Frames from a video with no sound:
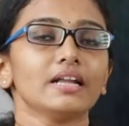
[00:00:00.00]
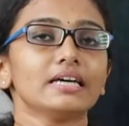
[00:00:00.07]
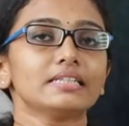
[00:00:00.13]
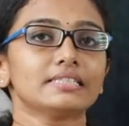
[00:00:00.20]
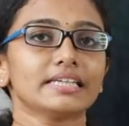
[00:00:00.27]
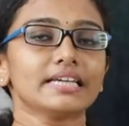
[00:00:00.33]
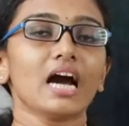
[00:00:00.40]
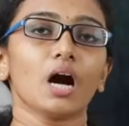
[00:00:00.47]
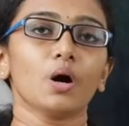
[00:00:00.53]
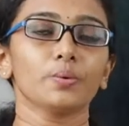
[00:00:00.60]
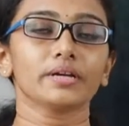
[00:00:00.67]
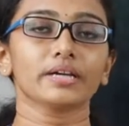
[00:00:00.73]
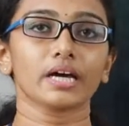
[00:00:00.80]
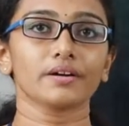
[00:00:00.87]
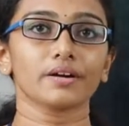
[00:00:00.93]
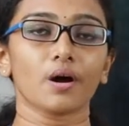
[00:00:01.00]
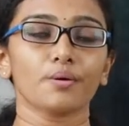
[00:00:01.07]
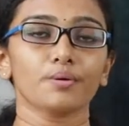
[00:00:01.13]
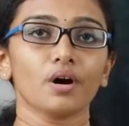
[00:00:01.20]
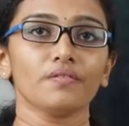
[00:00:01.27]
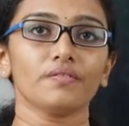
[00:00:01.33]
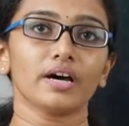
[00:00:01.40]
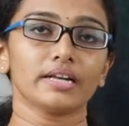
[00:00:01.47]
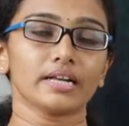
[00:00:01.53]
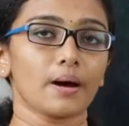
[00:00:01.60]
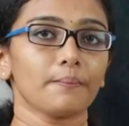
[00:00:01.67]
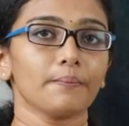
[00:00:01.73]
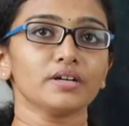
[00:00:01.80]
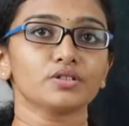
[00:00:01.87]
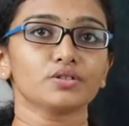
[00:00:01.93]
let's see how we can round off a
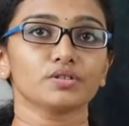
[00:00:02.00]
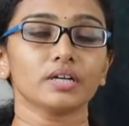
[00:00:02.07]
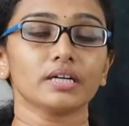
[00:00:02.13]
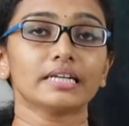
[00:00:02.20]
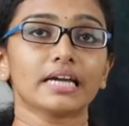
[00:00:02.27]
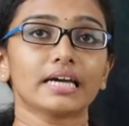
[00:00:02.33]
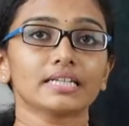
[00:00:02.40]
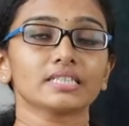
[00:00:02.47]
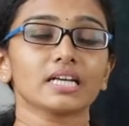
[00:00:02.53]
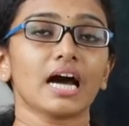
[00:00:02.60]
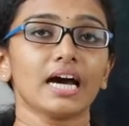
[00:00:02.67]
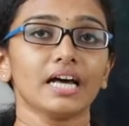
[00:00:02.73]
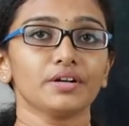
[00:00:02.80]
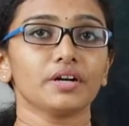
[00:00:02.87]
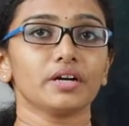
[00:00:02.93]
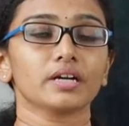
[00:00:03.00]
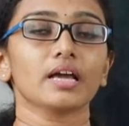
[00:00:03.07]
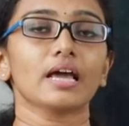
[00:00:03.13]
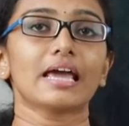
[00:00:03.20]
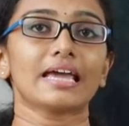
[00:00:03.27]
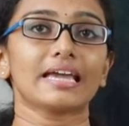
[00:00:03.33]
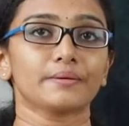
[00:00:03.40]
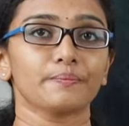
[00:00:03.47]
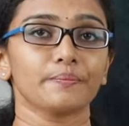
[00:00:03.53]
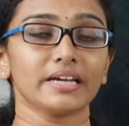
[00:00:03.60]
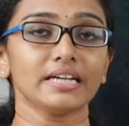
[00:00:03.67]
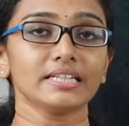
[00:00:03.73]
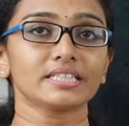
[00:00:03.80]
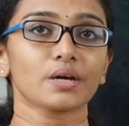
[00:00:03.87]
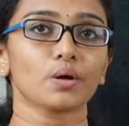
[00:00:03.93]
number to the nearest 100. It
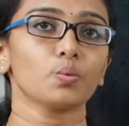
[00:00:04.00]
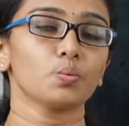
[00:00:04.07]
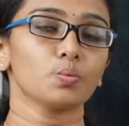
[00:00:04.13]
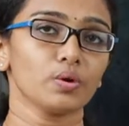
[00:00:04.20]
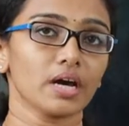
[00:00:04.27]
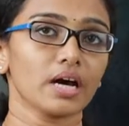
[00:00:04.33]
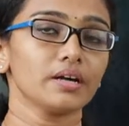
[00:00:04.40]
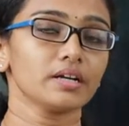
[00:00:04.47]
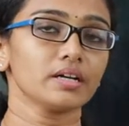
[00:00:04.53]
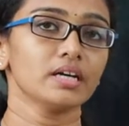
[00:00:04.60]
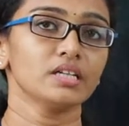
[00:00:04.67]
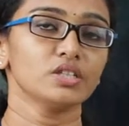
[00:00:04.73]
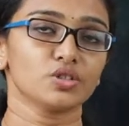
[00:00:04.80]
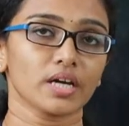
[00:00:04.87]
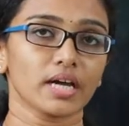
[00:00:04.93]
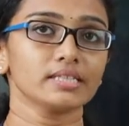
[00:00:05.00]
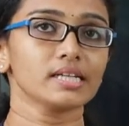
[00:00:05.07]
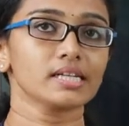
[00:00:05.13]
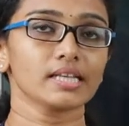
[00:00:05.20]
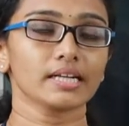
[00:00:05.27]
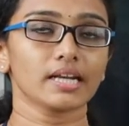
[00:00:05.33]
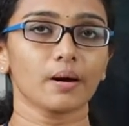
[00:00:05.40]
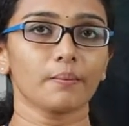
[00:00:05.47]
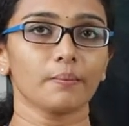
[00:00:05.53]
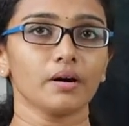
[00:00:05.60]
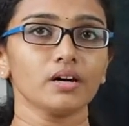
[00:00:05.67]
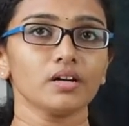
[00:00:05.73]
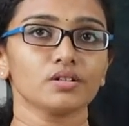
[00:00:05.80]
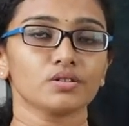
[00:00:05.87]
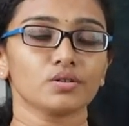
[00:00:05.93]
means we are changing the
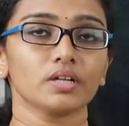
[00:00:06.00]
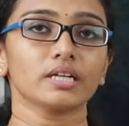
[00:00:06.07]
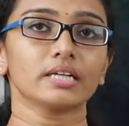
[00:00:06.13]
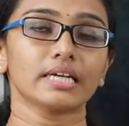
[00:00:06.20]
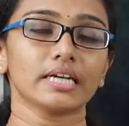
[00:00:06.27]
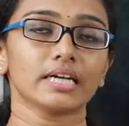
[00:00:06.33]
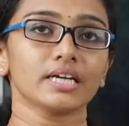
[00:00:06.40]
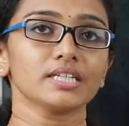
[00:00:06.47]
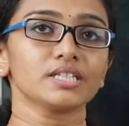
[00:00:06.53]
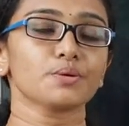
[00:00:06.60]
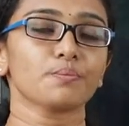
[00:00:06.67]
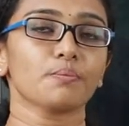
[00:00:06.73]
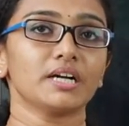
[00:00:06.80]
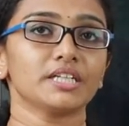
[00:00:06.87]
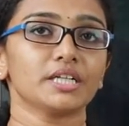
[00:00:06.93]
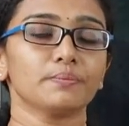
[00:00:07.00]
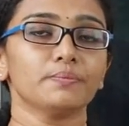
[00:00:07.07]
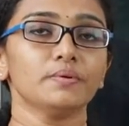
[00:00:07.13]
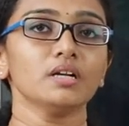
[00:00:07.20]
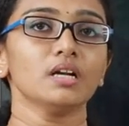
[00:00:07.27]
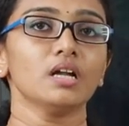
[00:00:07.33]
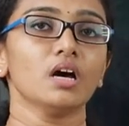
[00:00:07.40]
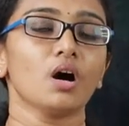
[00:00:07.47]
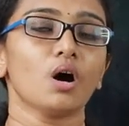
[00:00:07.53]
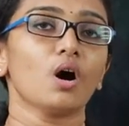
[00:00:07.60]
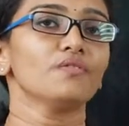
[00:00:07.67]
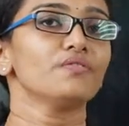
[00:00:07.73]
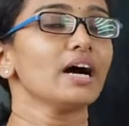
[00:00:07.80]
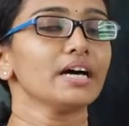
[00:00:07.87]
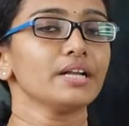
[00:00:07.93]
number to the nearest multiple
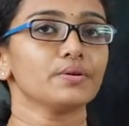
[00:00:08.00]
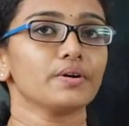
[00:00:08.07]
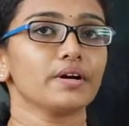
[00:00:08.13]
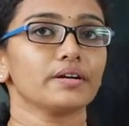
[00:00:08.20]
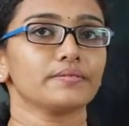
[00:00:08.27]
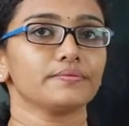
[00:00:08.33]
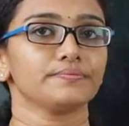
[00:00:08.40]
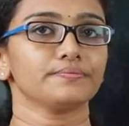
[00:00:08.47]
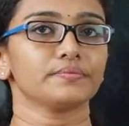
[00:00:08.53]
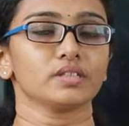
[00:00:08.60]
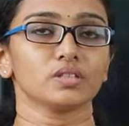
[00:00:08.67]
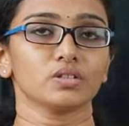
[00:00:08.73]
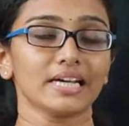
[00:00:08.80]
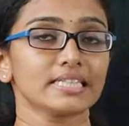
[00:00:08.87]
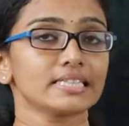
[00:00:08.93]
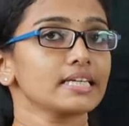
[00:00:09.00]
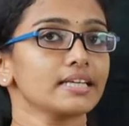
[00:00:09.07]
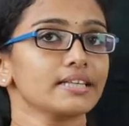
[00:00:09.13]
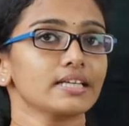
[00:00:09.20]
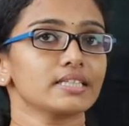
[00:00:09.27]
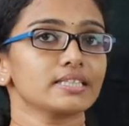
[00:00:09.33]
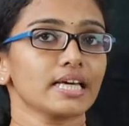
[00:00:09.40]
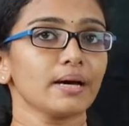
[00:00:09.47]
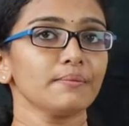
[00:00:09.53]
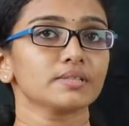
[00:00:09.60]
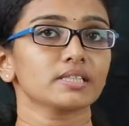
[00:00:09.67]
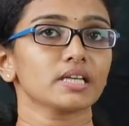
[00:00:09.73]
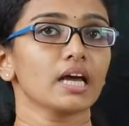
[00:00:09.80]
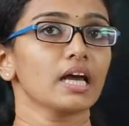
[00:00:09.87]
of 100. Let's see the steps.